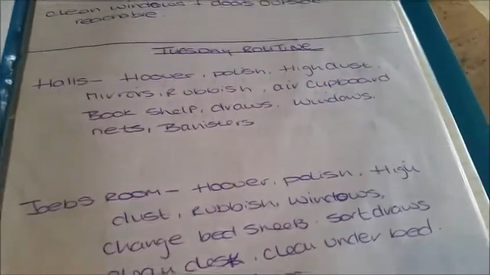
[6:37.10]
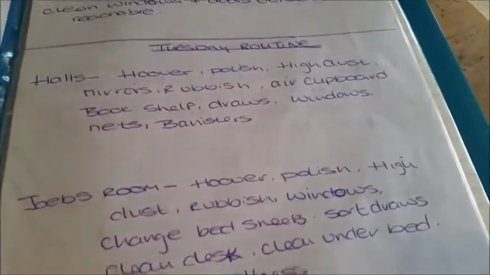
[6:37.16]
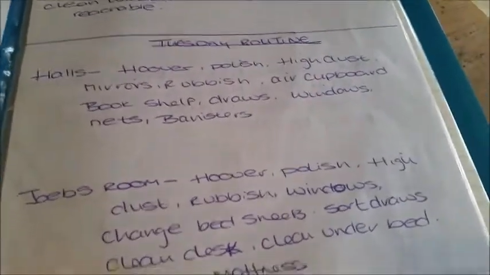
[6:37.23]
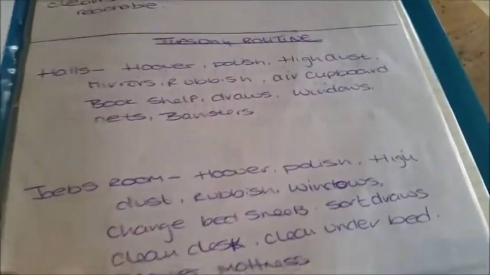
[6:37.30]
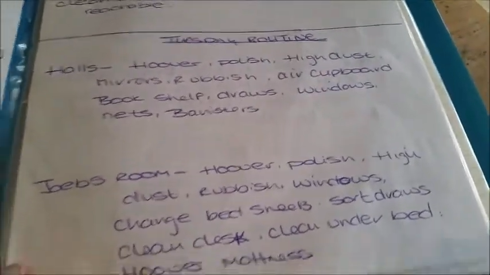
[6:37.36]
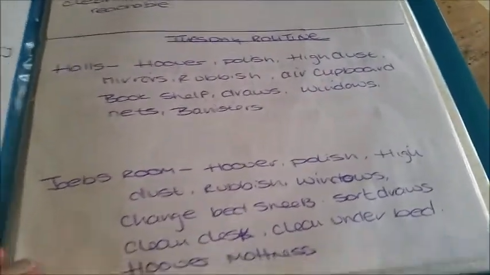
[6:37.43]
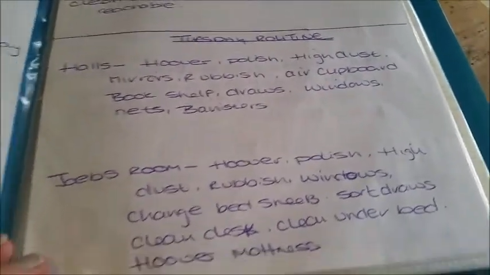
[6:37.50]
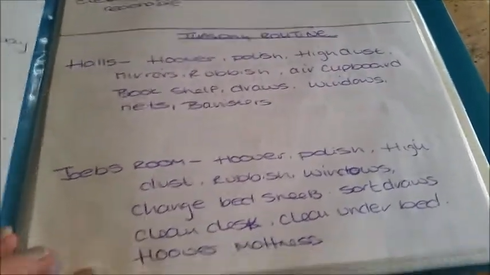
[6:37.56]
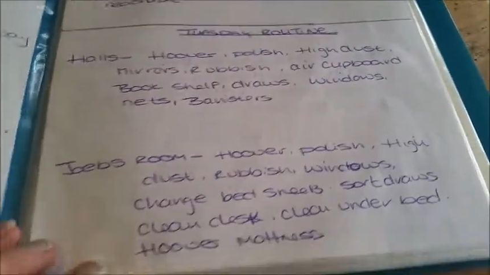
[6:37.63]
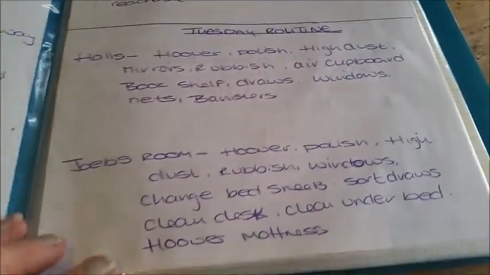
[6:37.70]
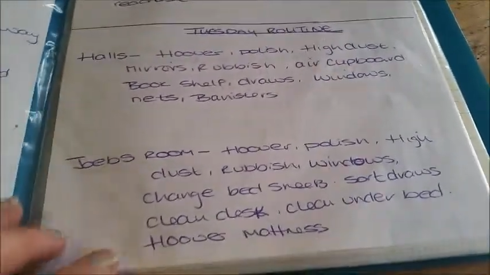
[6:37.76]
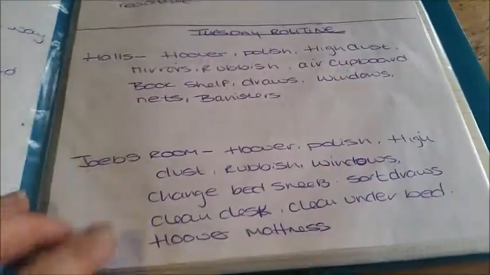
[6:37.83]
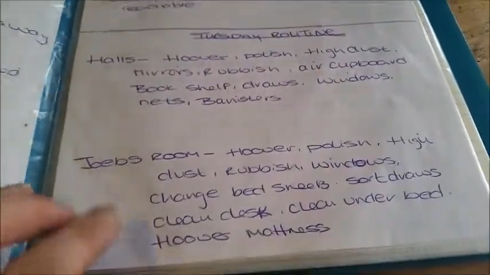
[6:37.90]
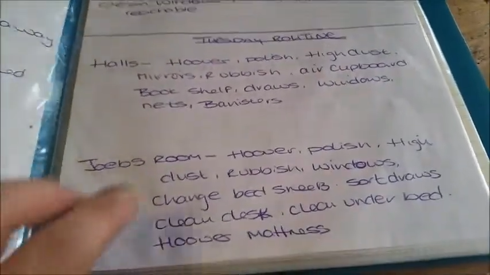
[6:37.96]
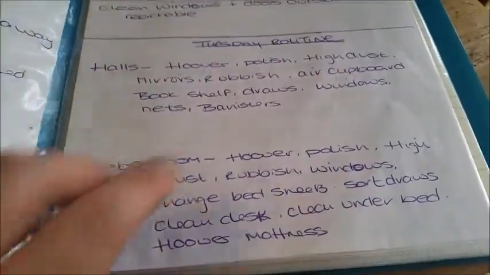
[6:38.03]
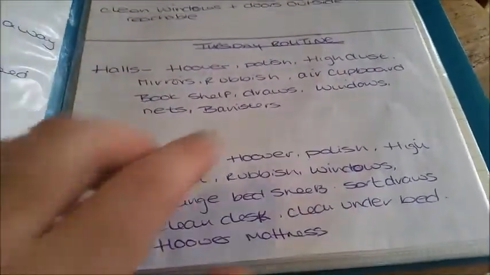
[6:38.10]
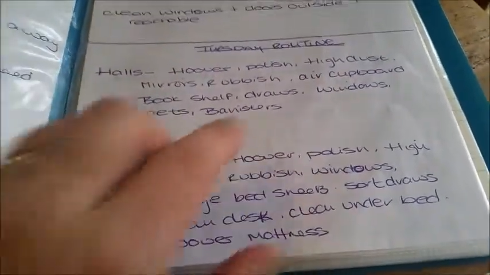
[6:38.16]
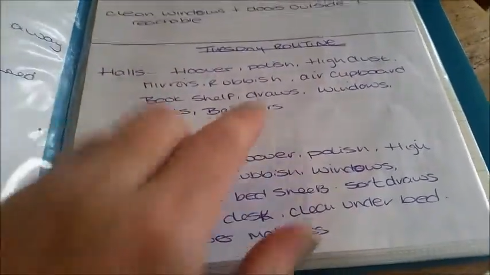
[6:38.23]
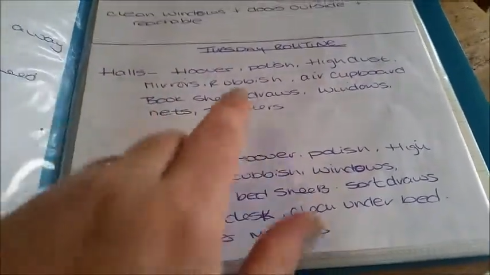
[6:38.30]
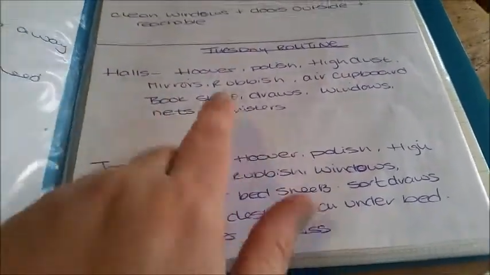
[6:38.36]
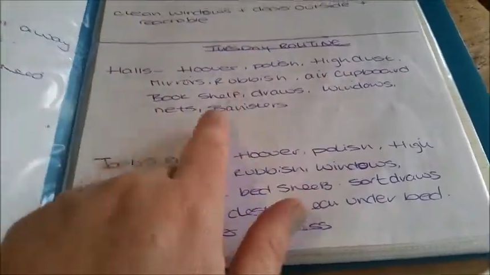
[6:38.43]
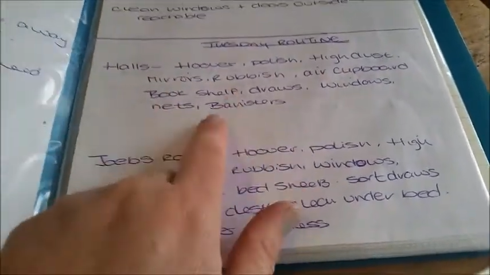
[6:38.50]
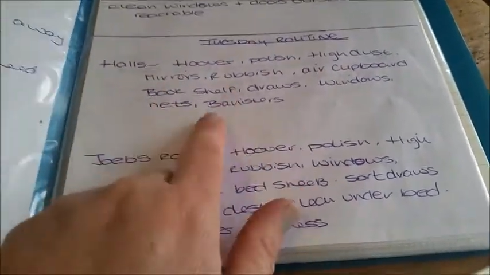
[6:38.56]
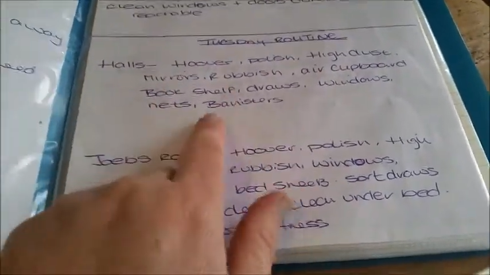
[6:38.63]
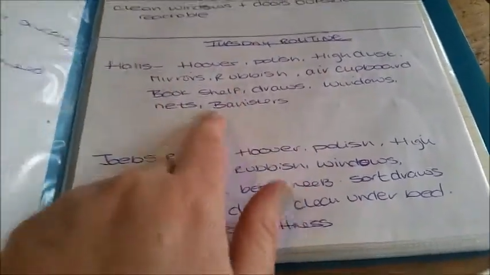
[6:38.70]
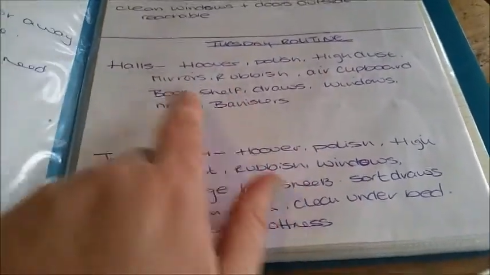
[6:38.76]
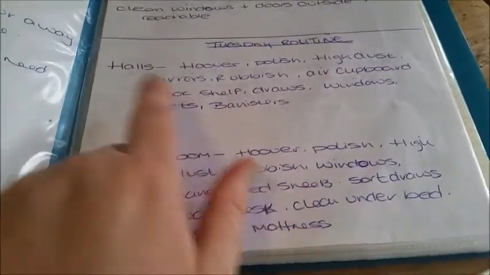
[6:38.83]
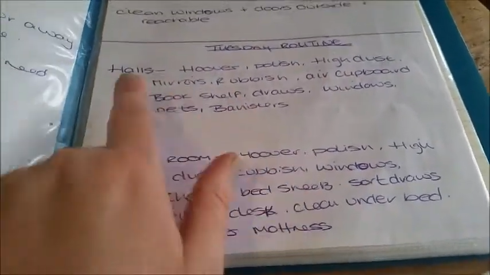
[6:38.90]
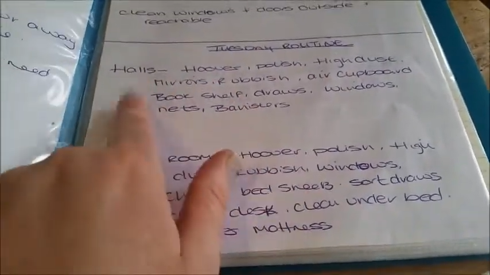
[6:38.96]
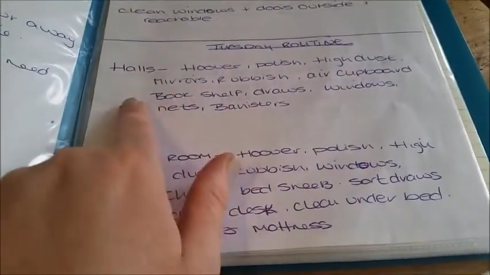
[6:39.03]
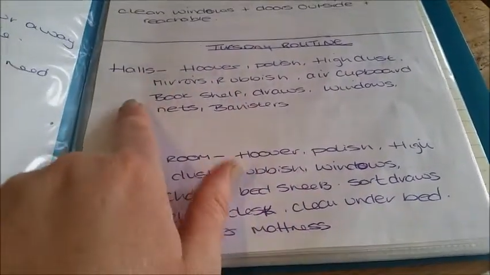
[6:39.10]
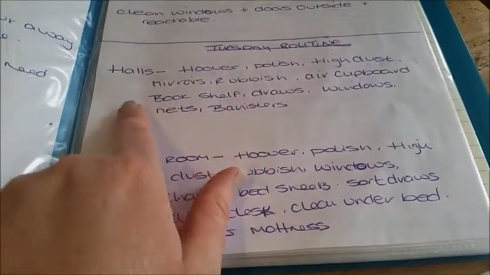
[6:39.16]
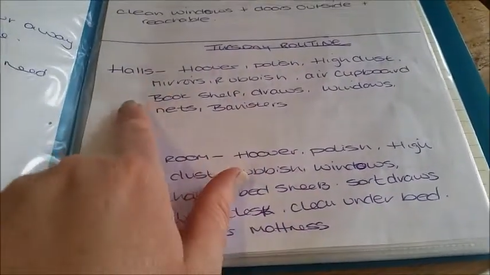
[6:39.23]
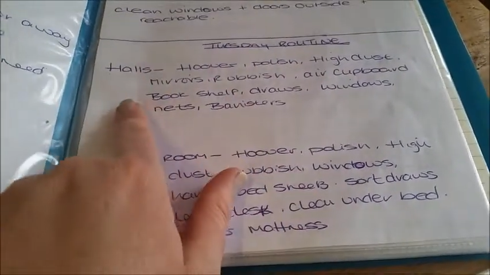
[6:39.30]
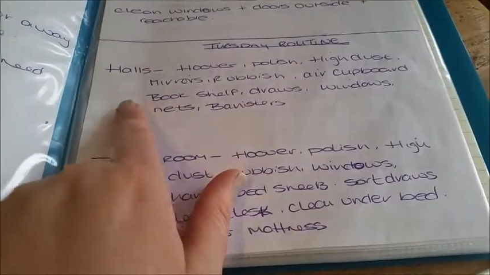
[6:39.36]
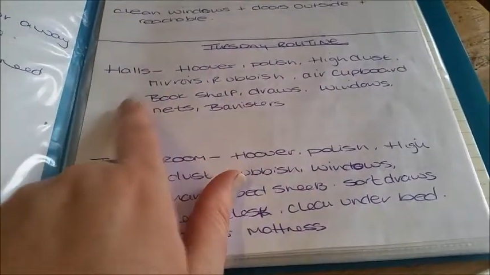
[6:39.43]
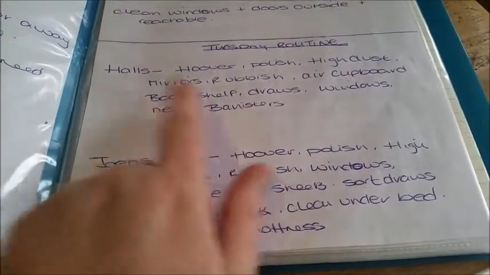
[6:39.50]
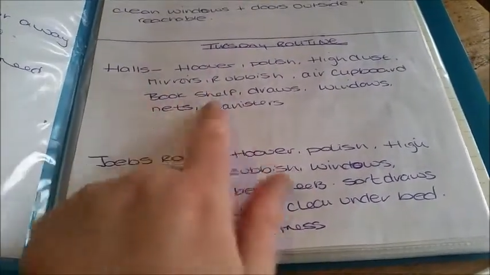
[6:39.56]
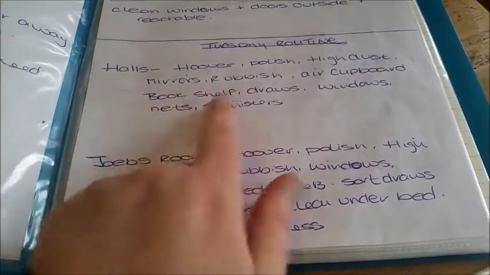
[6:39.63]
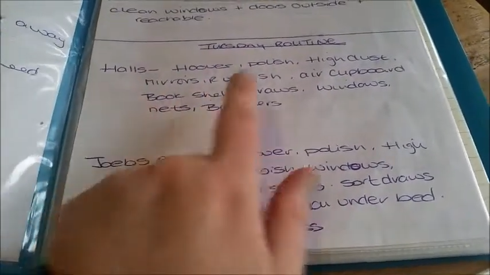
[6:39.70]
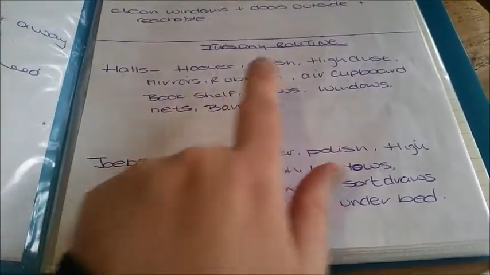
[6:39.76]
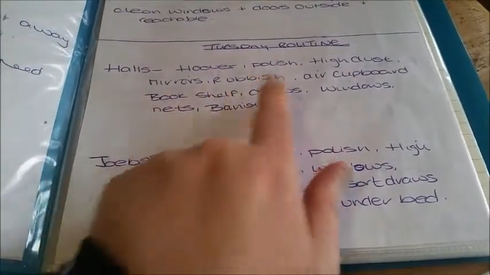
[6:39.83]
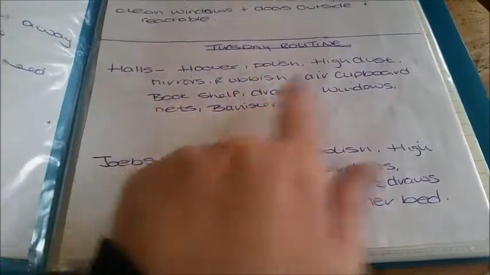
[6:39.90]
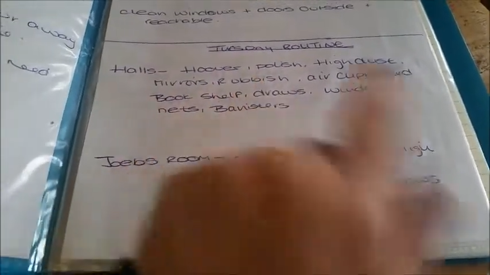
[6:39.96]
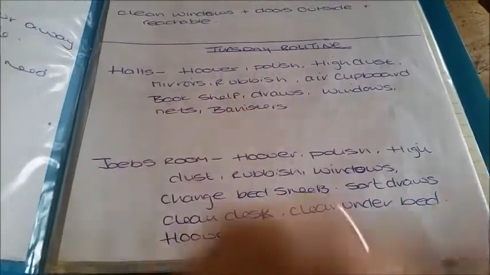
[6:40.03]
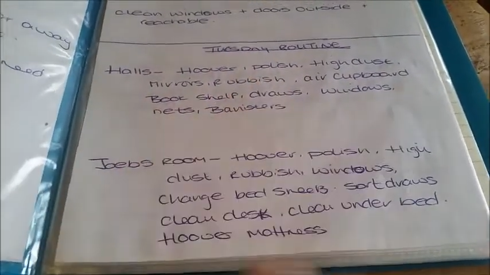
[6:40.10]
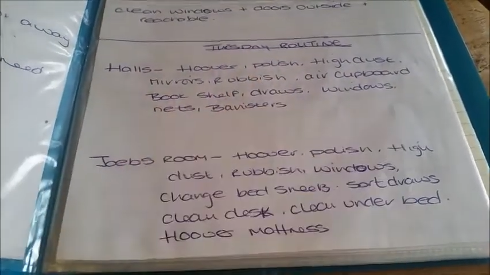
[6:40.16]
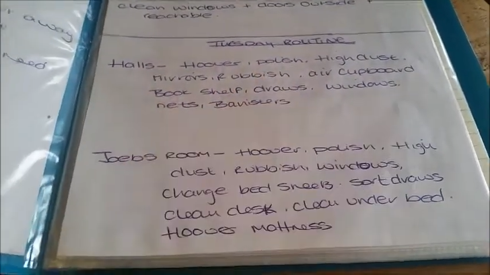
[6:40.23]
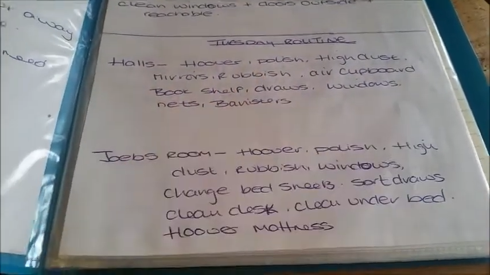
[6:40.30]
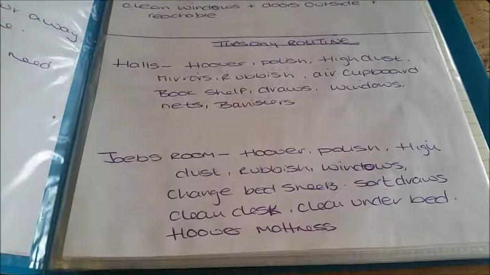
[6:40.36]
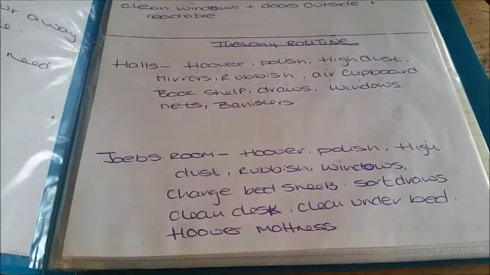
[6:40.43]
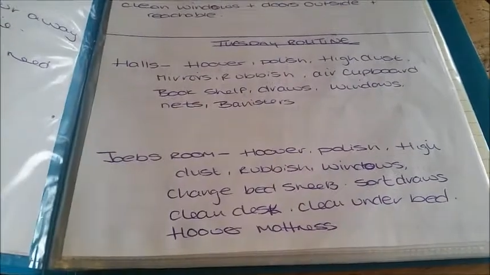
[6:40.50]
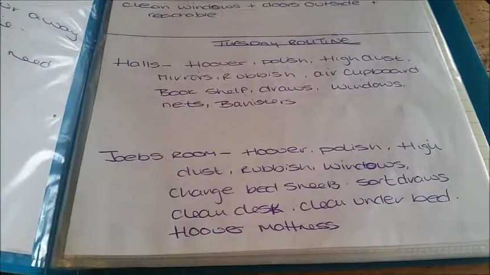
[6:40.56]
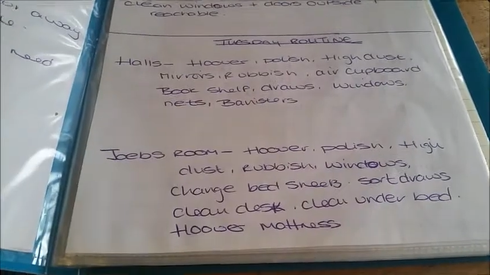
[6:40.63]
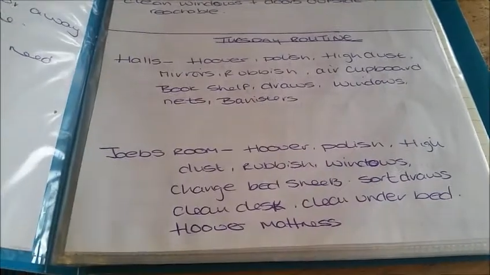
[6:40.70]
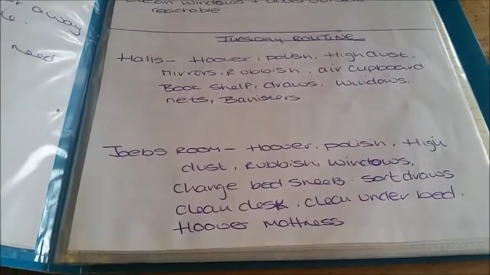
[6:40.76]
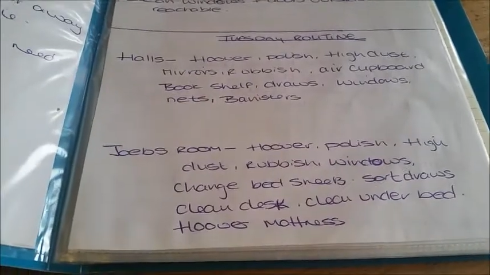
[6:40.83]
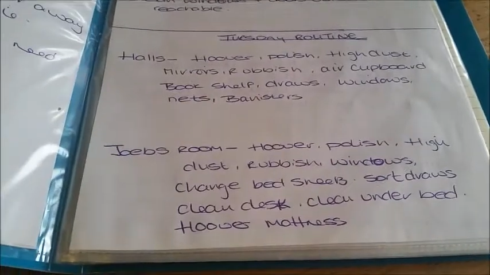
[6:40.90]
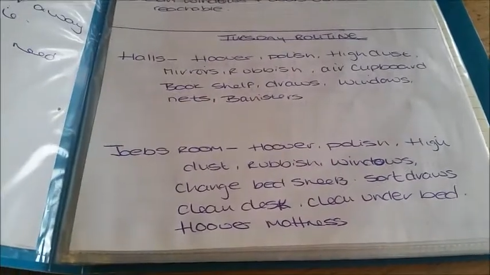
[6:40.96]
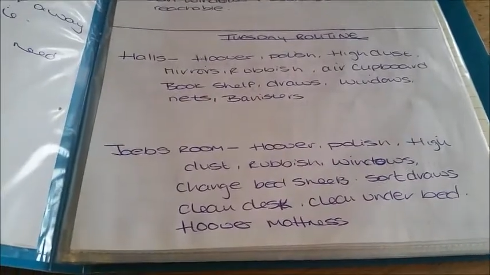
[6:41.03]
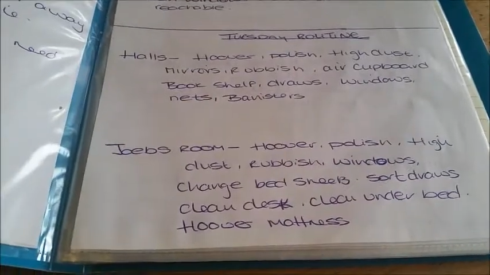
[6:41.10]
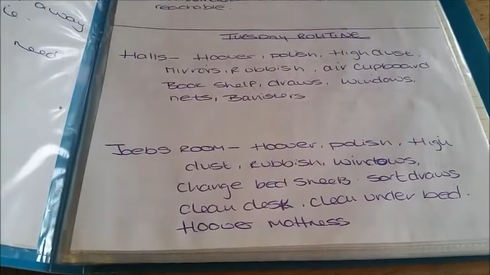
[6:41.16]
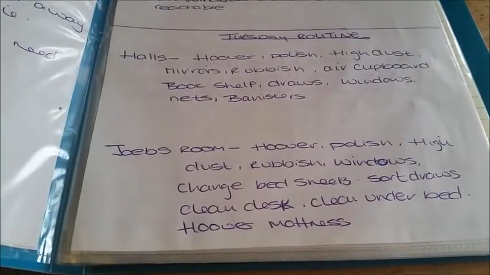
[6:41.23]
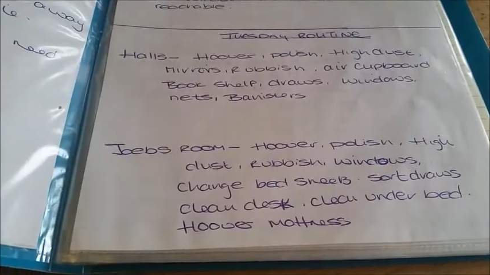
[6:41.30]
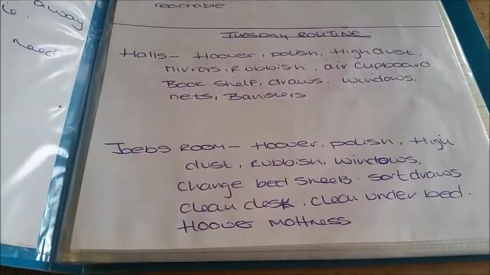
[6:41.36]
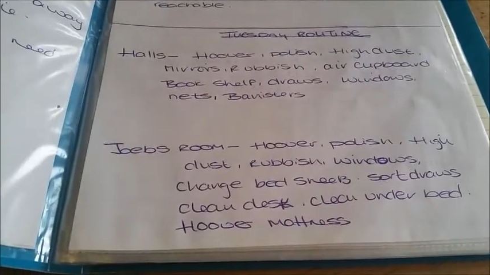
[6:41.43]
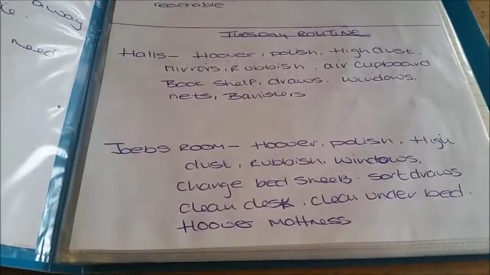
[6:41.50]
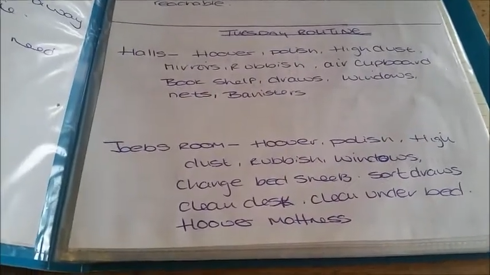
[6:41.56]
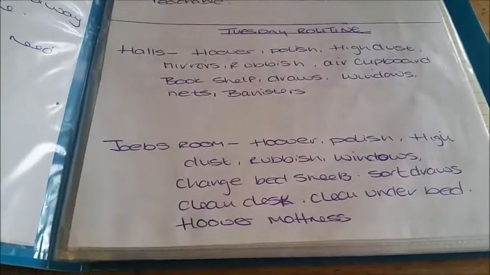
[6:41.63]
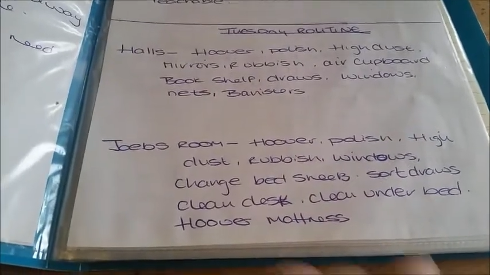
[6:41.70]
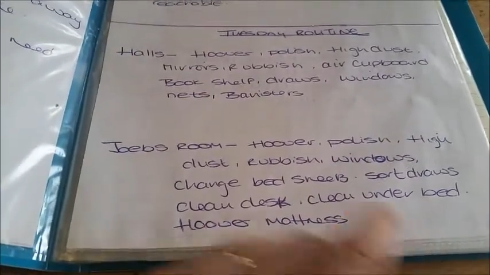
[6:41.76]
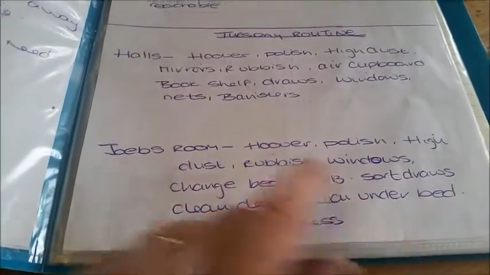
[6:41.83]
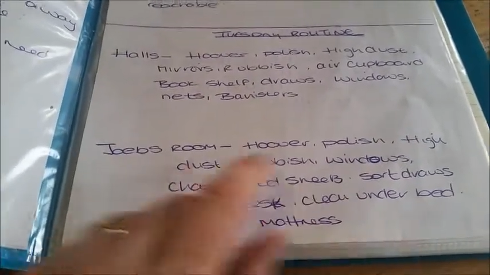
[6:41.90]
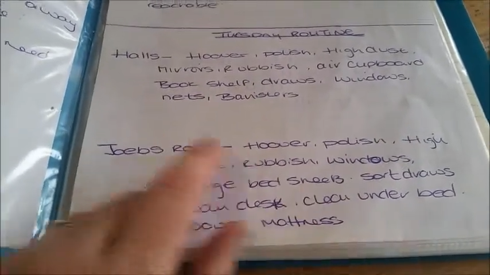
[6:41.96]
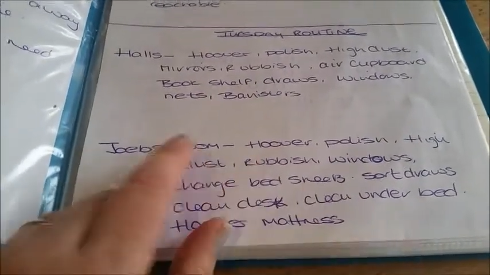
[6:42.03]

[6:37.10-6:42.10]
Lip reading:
(no speaker visible)